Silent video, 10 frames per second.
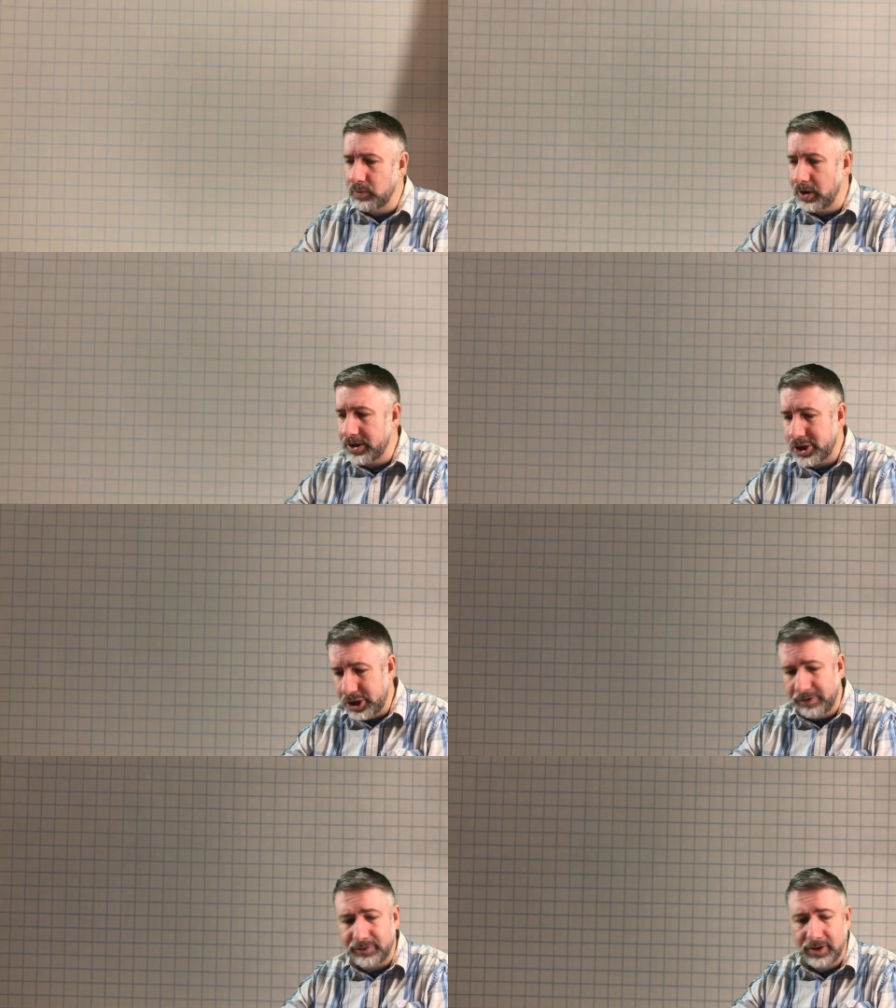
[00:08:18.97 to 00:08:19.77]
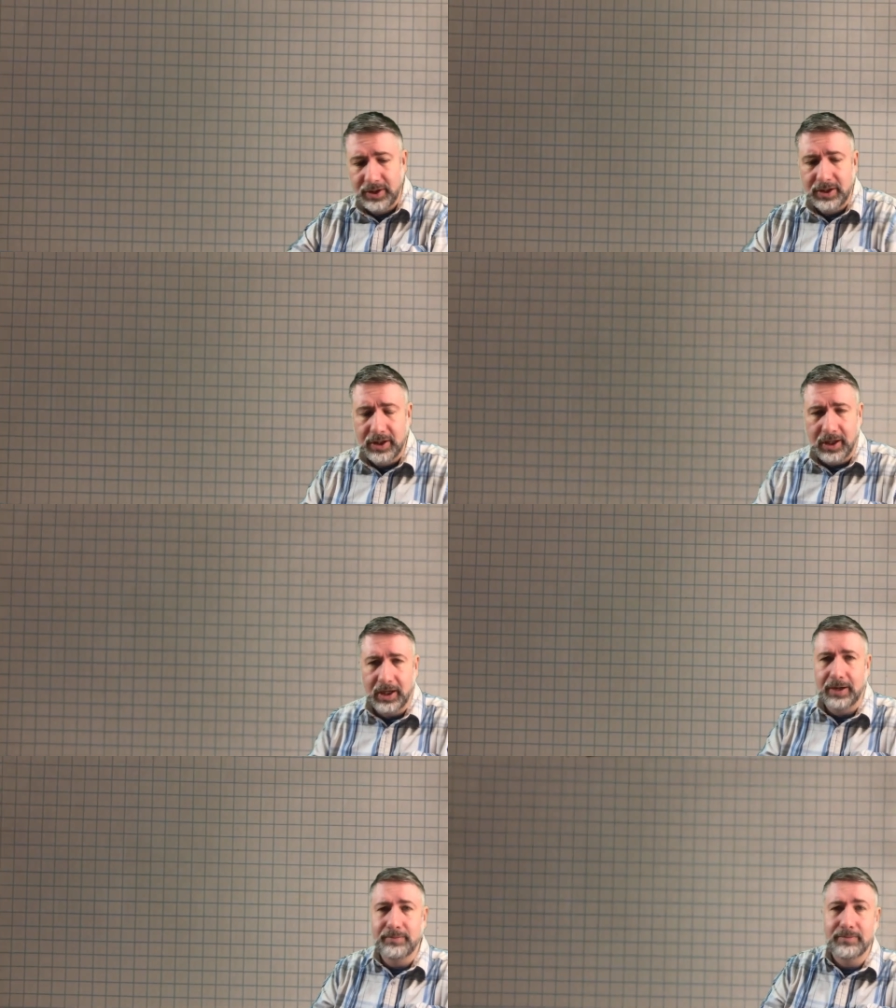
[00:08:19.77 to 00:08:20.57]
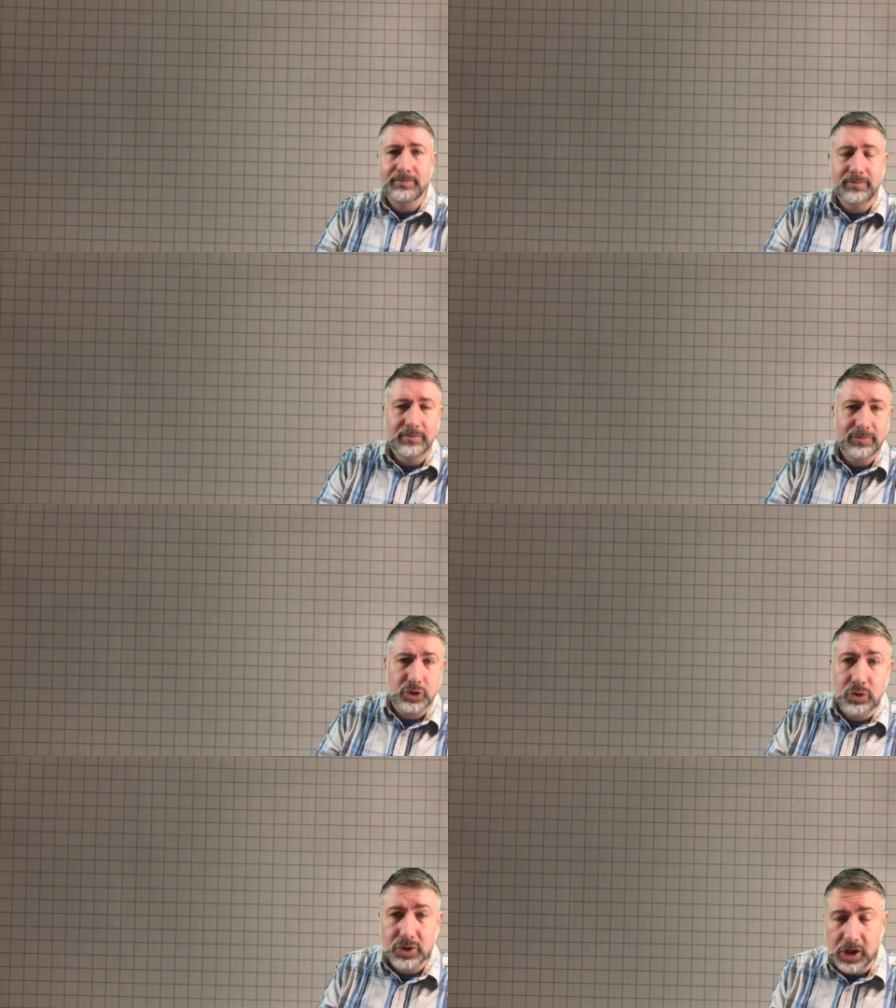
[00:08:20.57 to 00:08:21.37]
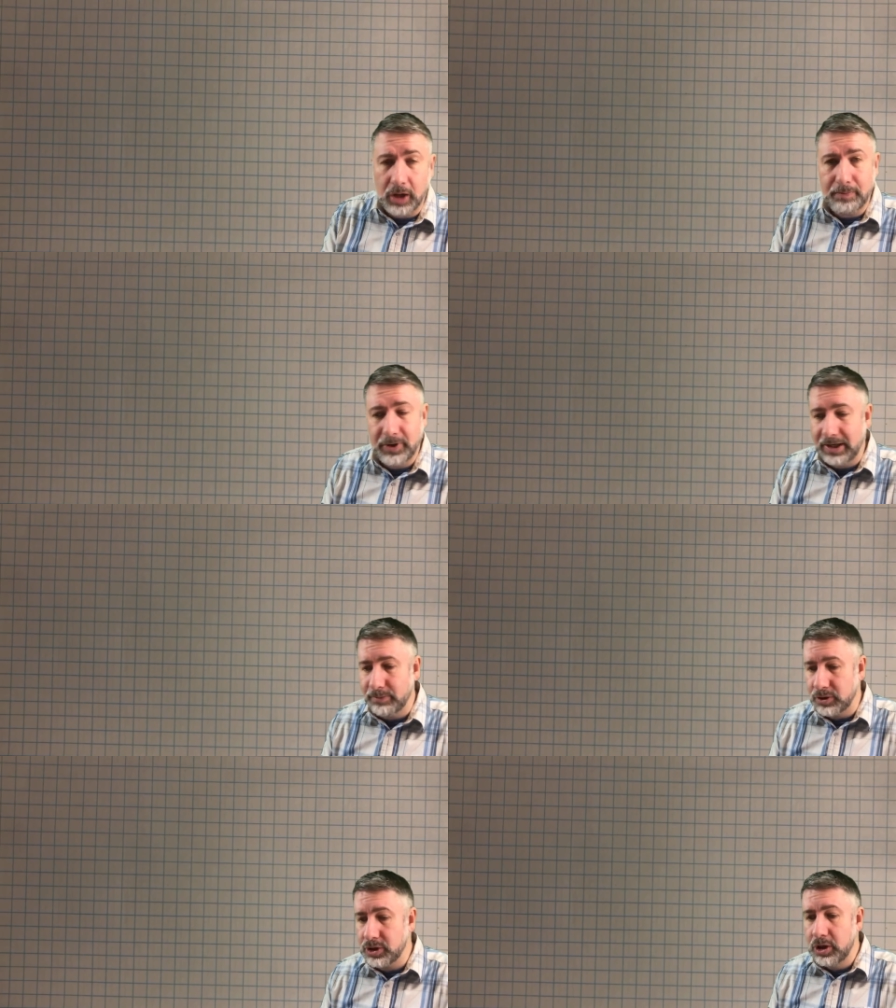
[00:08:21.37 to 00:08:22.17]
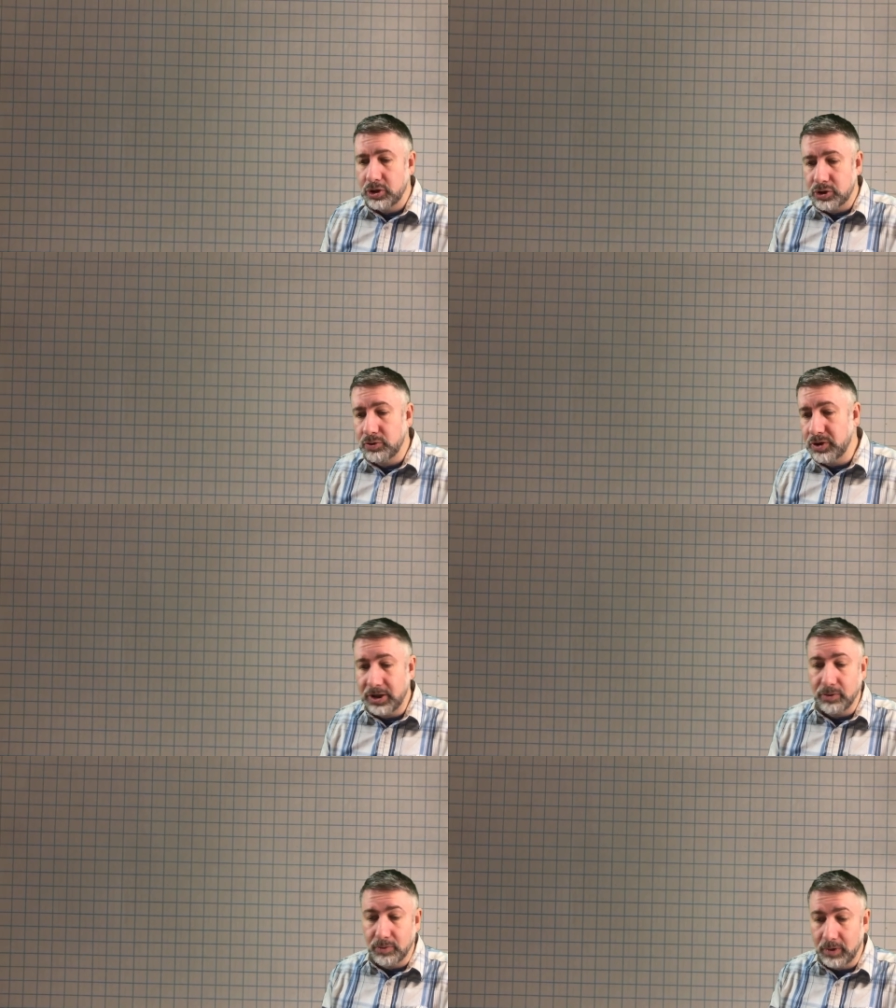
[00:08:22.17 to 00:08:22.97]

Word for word: want to shift 2's complement numbers to the